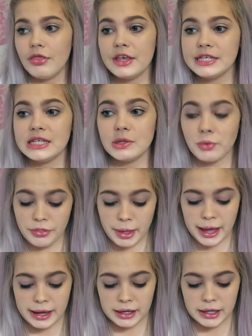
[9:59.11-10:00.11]
This is the one
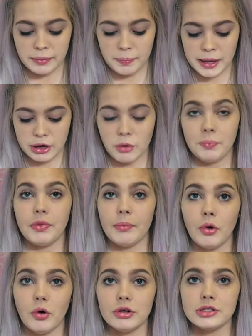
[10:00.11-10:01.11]
that I pick up the
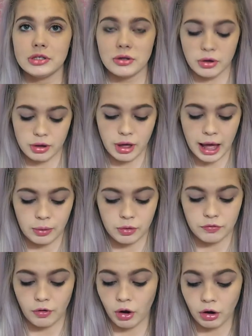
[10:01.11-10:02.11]
most out
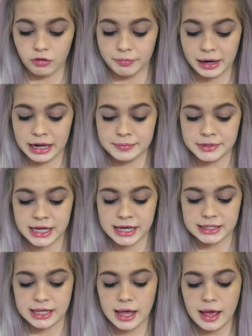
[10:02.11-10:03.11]
of all of my lipsticks